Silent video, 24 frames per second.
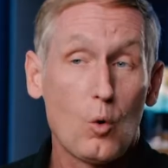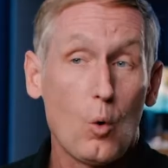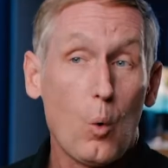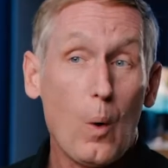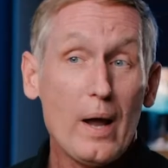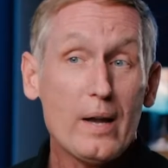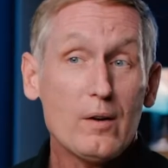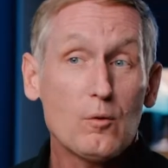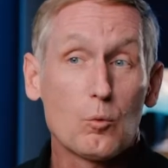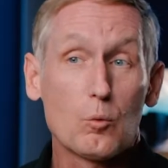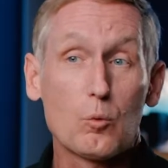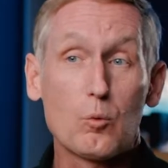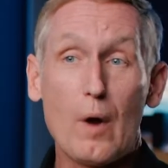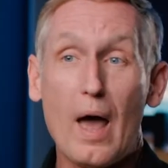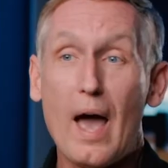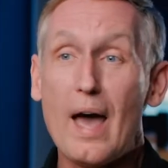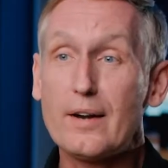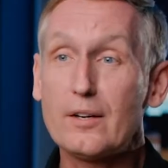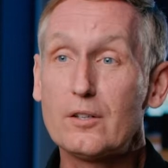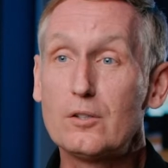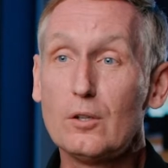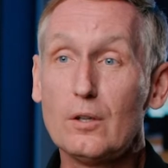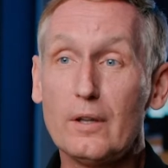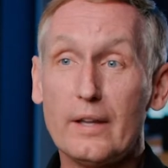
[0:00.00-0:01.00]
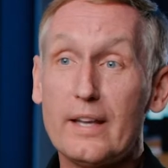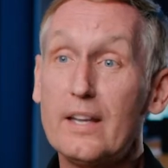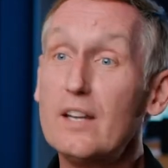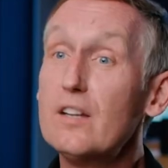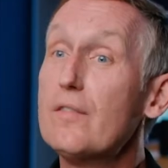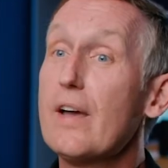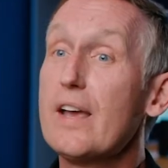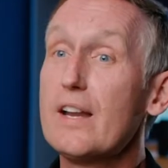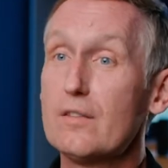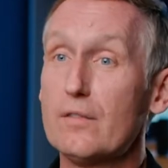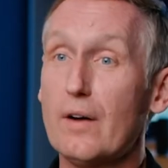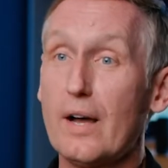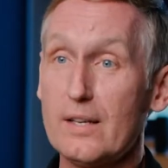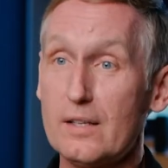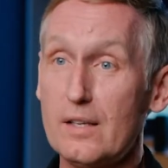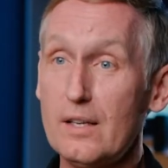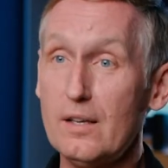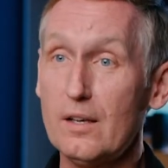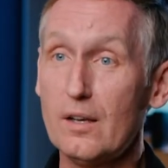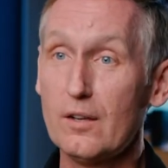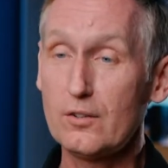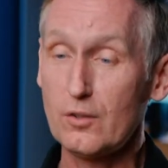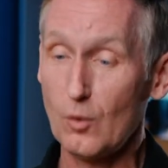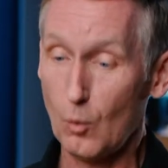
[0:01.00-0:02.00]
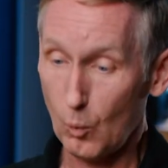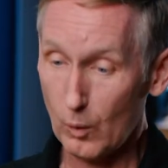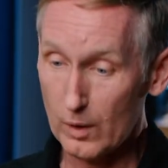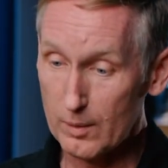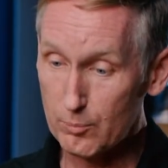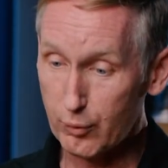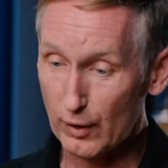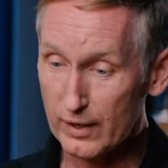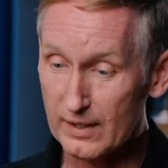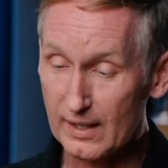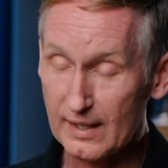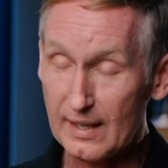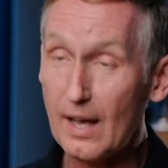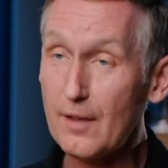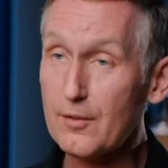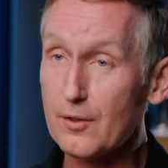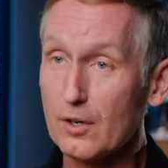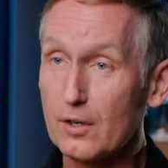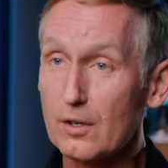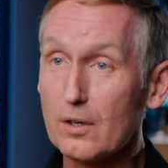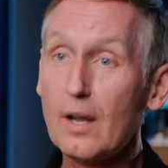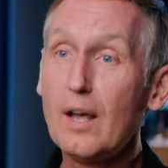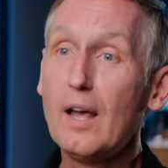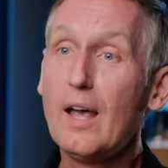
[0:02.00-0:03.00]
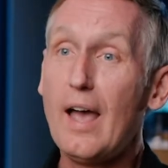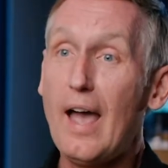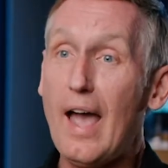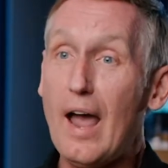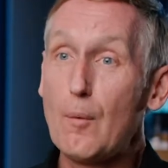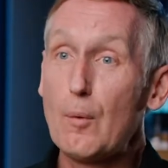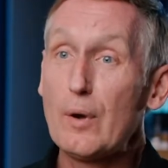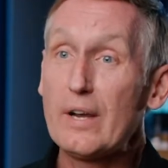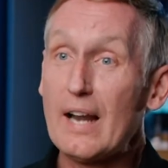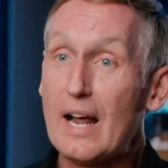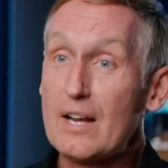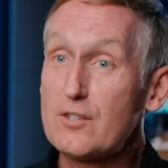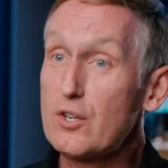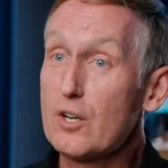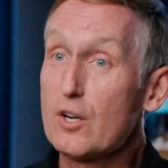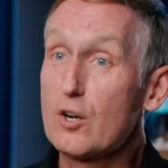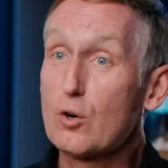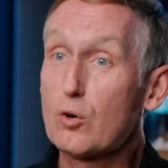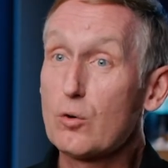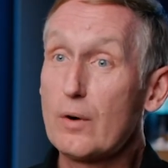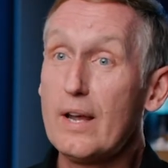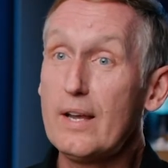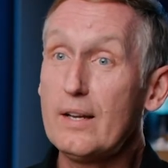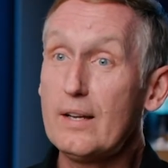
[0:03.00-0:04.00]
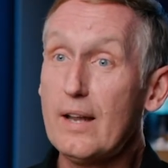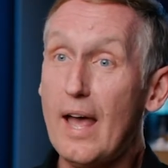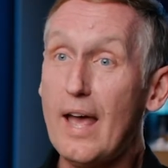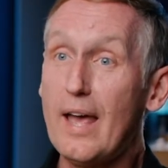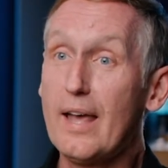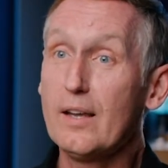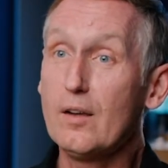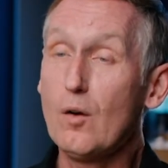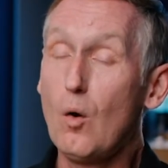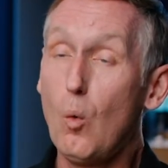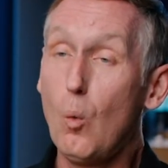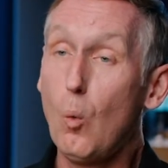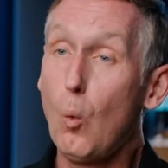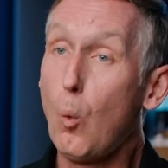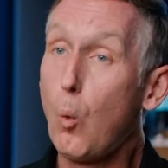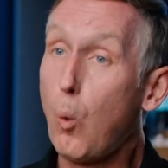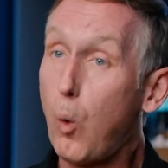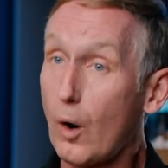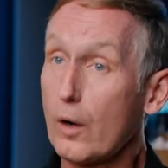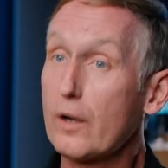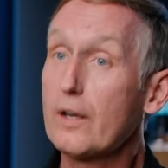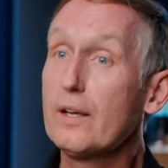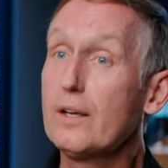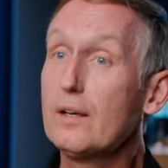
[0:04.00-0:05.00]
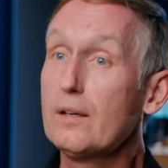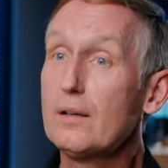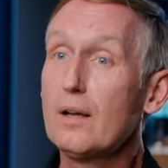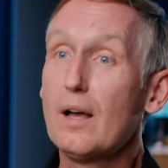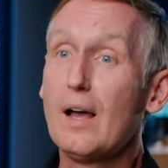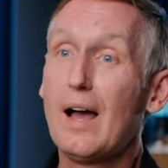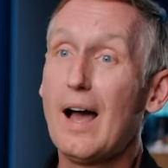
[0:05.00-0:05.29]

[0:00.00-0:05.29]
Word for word: quite radical, innovative ideas we bring together, and we can actually create a working,